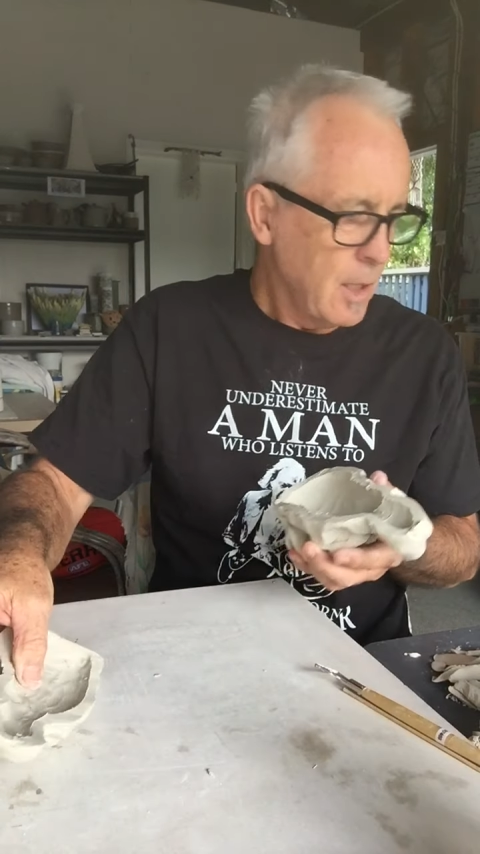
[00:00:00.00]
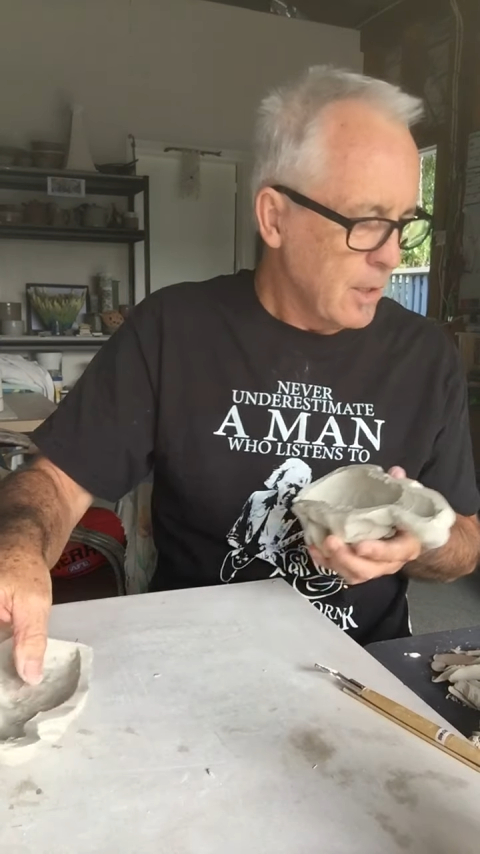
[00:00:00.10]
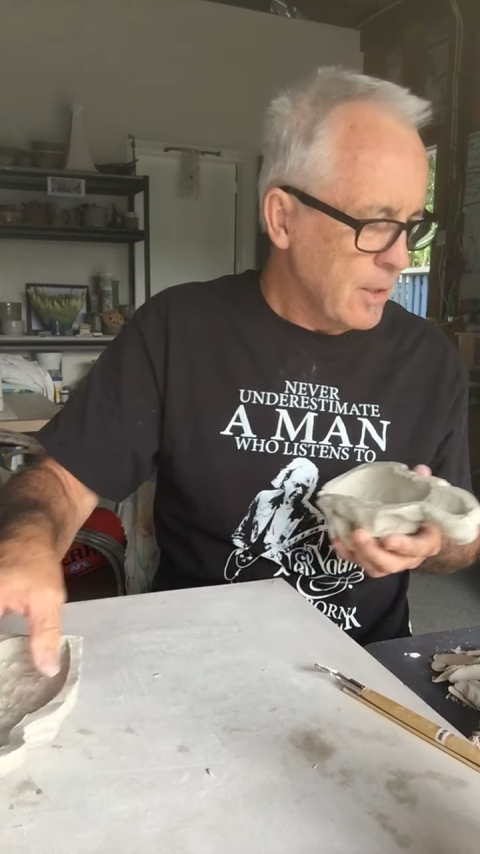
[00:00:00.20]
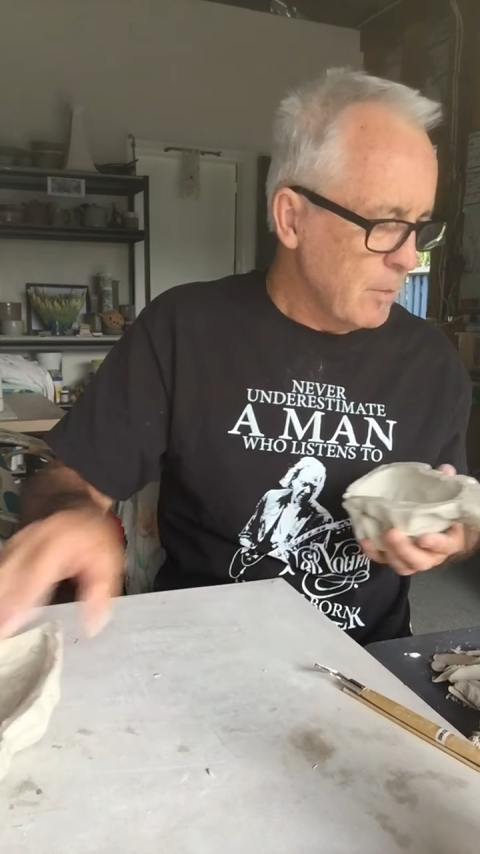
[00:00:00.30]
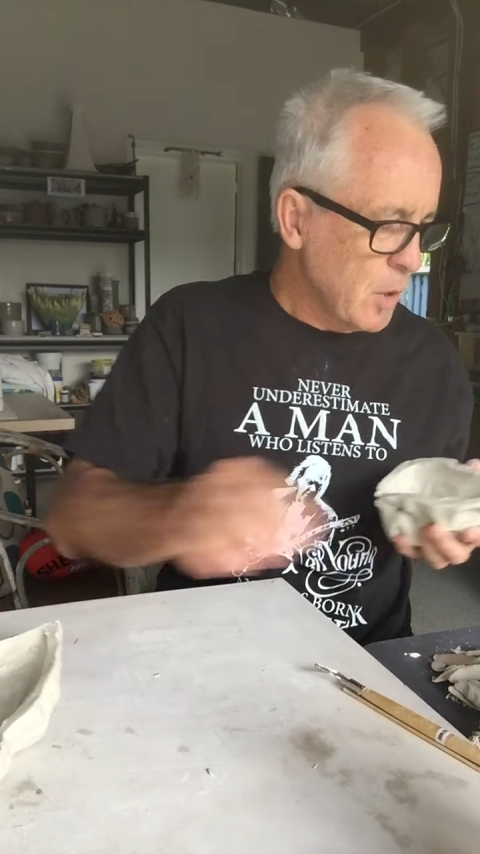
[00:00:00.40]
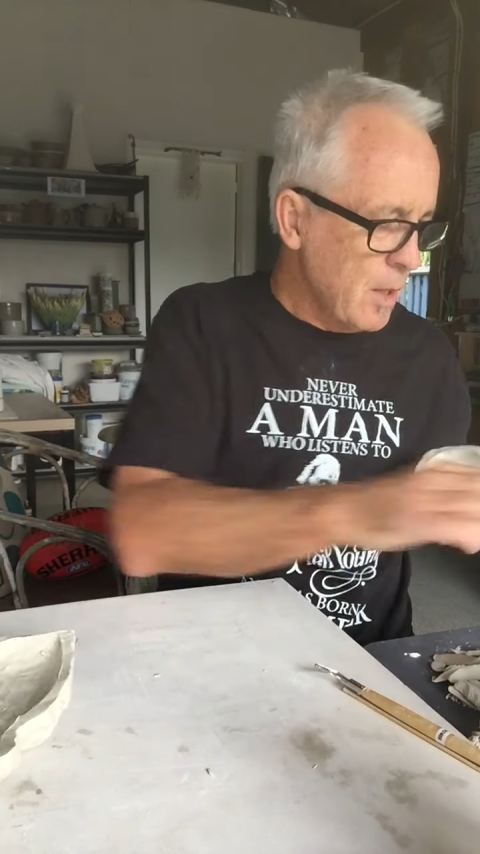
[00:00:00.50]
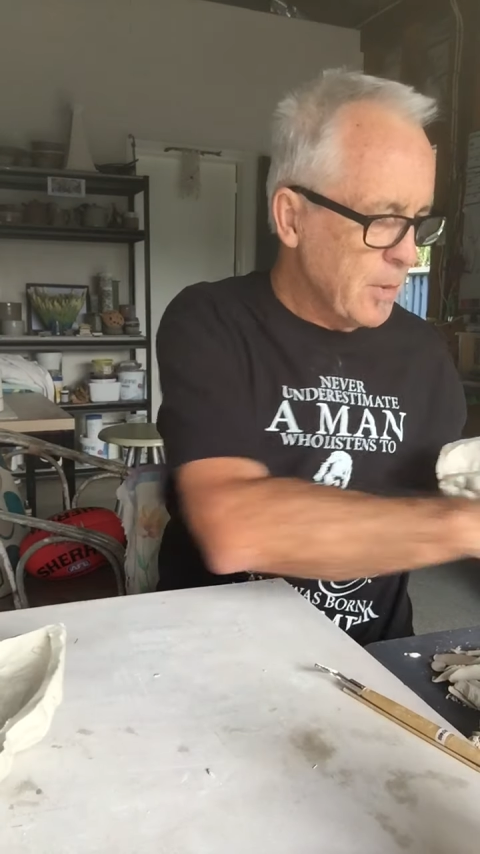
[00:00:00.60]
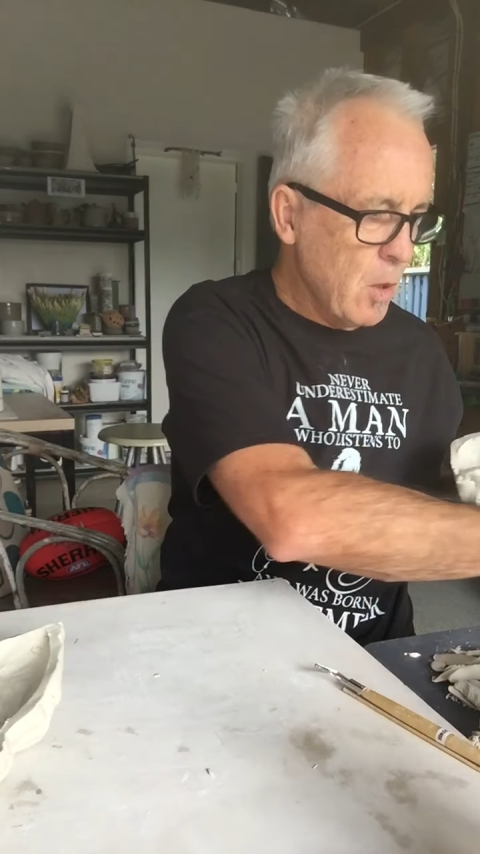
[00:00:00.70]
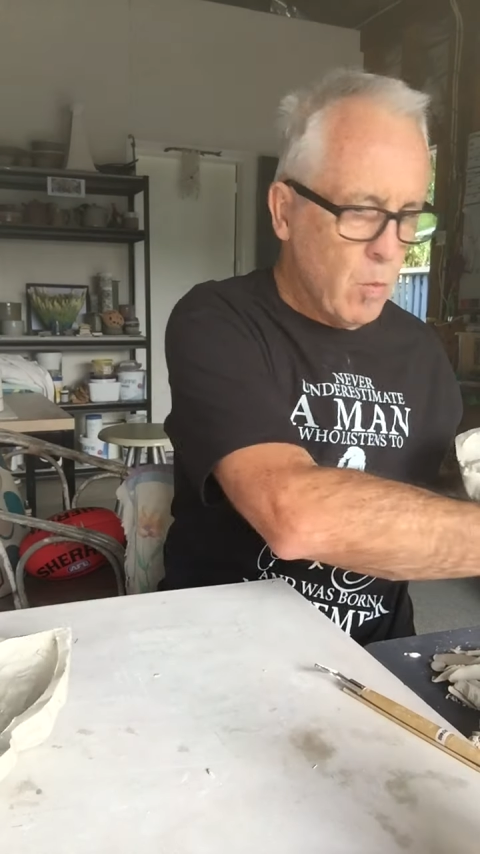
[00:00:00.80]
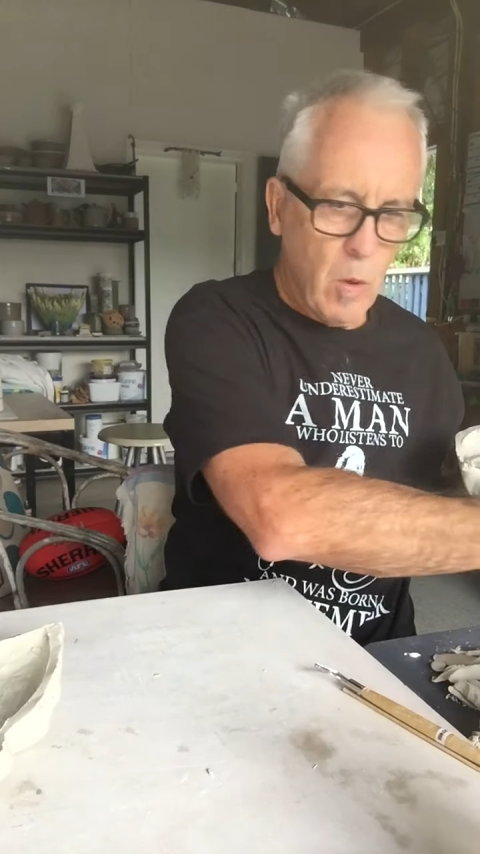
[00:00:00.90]
And
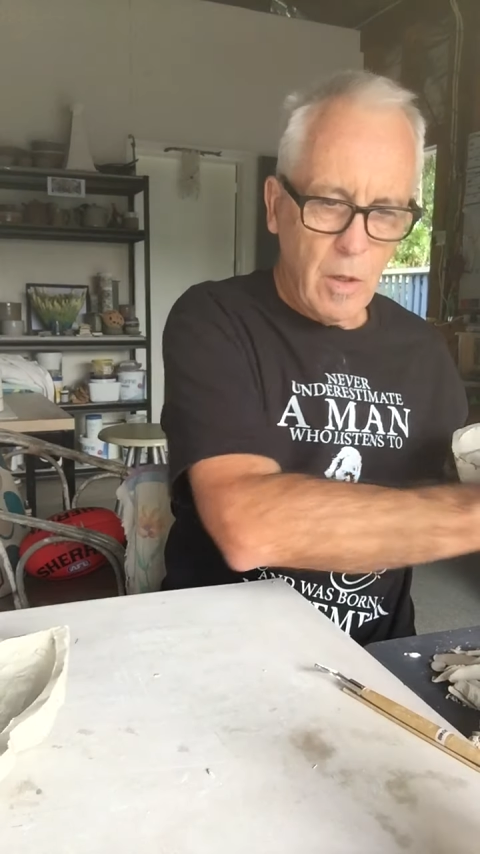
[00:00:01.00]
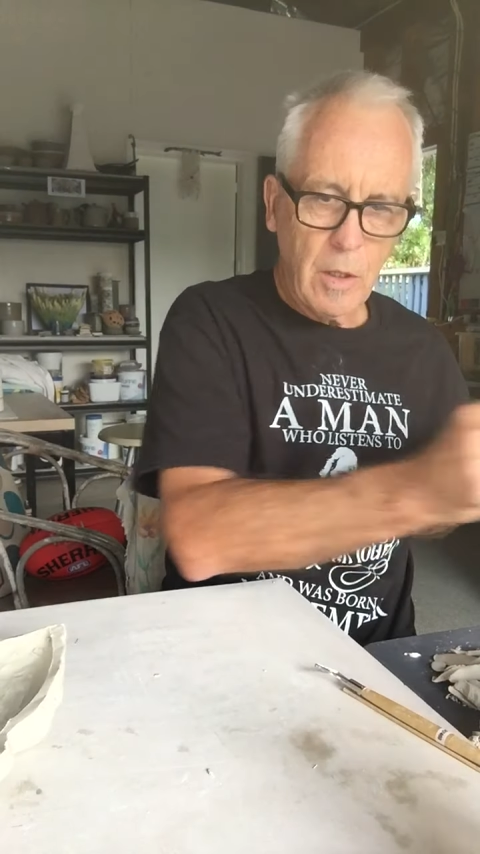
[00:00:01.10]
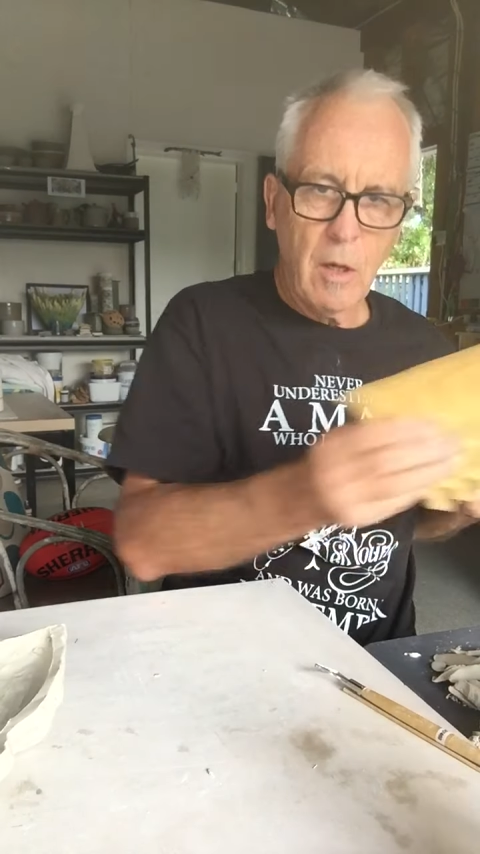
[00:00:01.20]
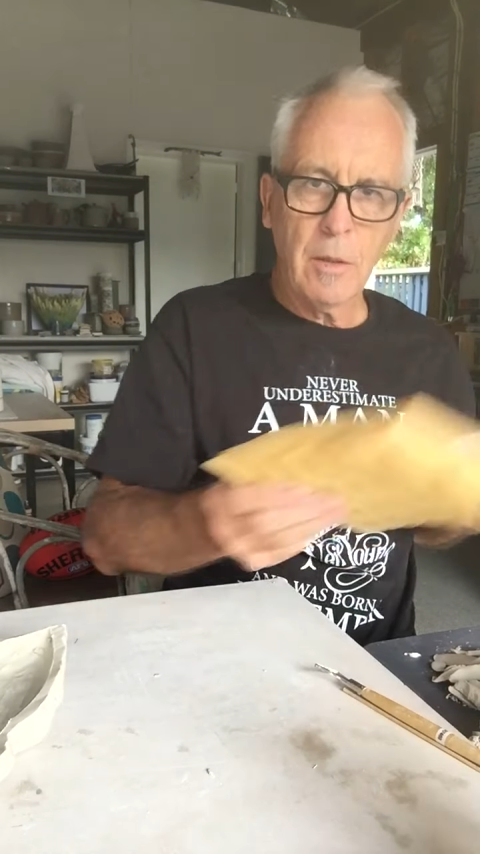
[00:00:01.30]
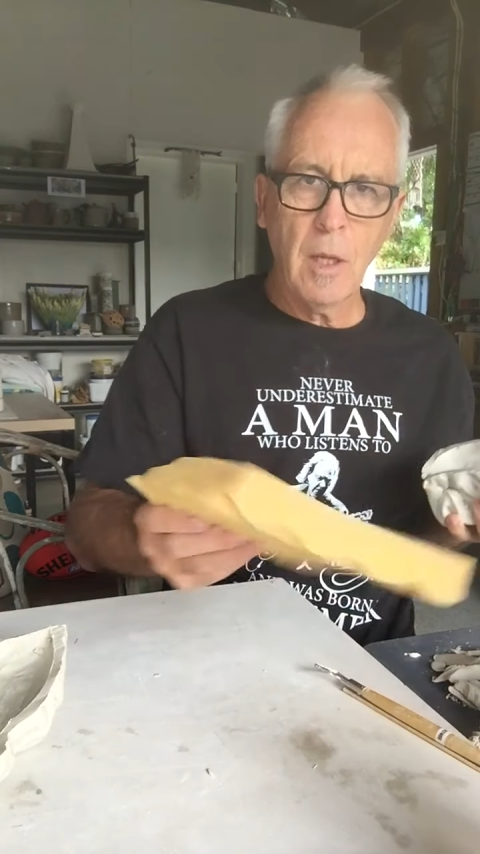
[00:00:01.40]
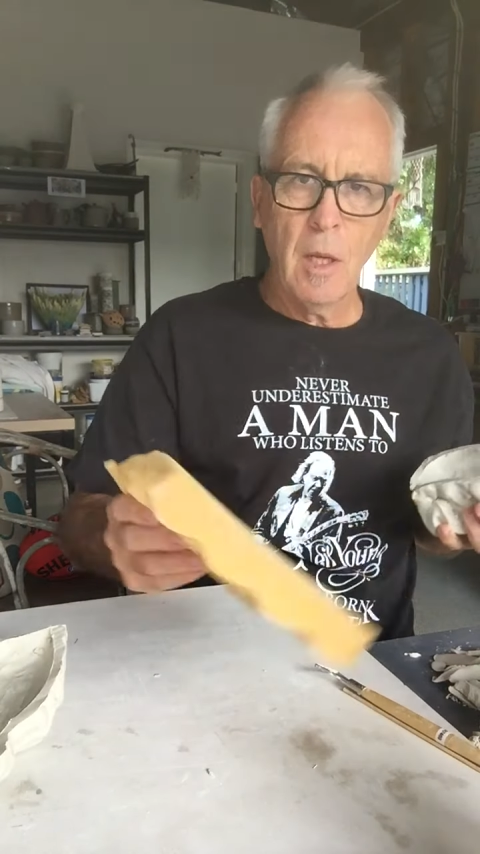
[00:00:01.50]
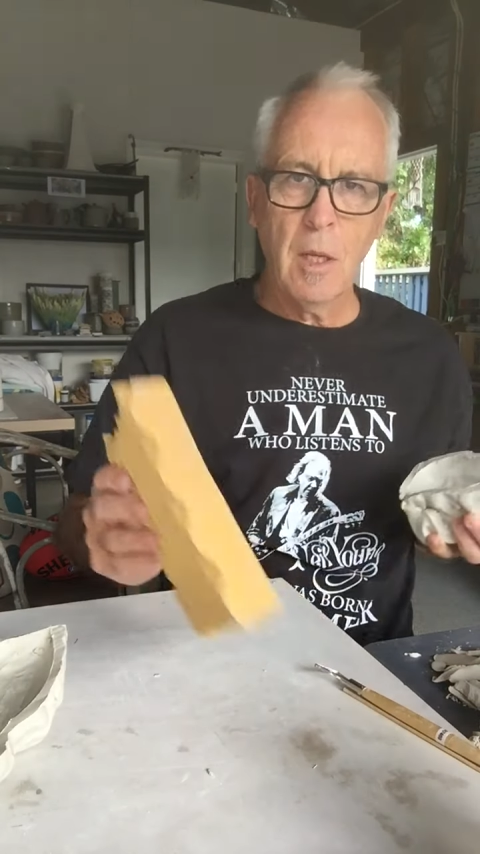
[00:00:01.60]
sometimes I'll work on